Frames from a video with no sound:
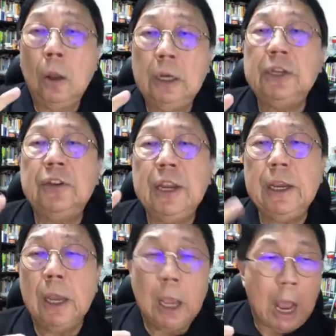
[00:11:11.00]

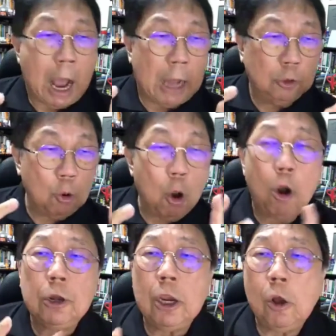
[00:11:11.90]
listening to
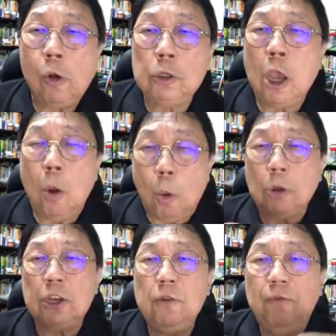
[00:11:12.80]
audios,
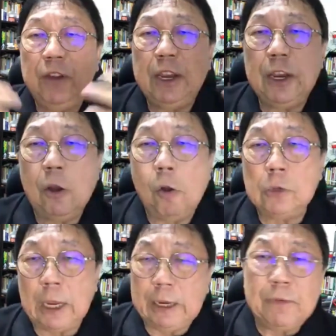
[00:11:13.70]
watching
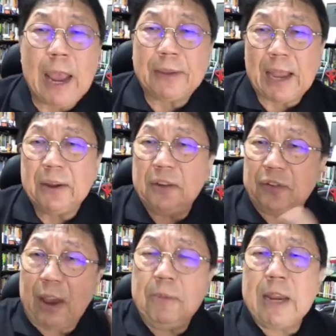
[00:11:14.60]
videos, and even attending
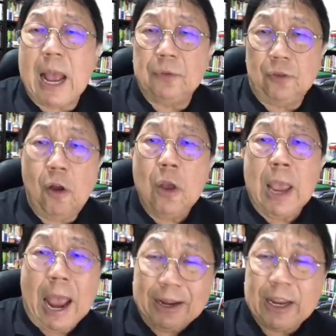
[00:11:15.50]
seminars. So
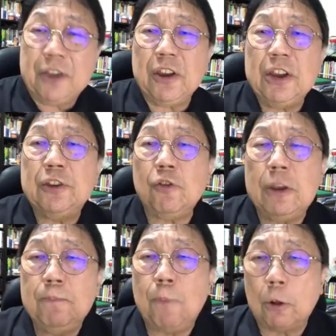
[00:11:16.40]
education is so
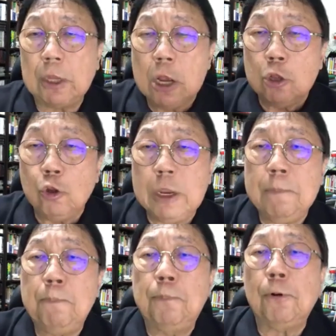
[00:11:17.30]
important to
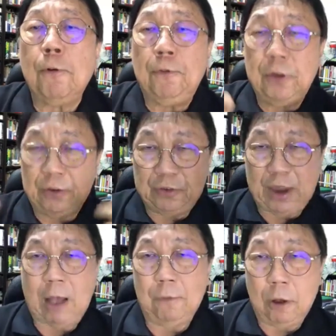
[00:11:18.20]
improve
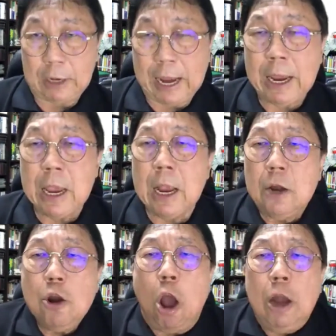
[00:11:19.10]
yourself, okay?
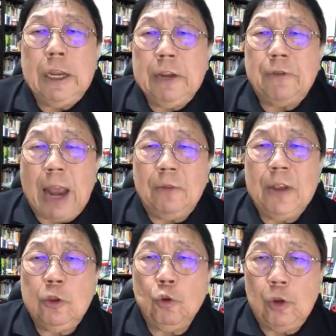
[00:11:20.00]
Not only
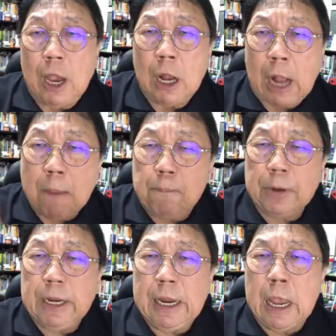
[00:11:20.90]
relevant to your
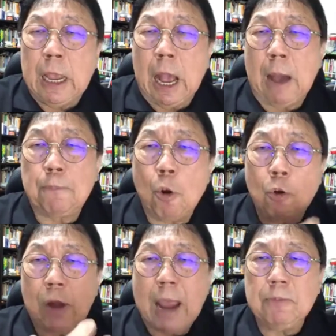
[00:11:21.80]
company,
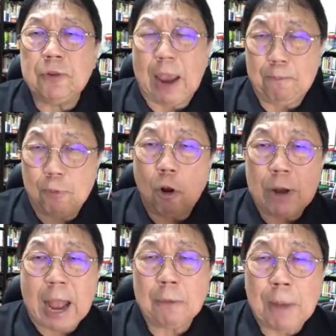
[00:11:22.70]
programs and
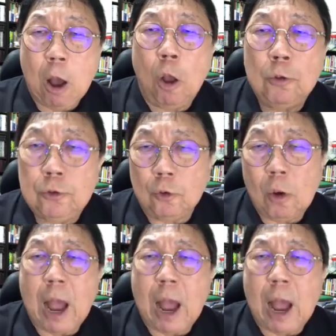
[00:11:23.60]
product, but also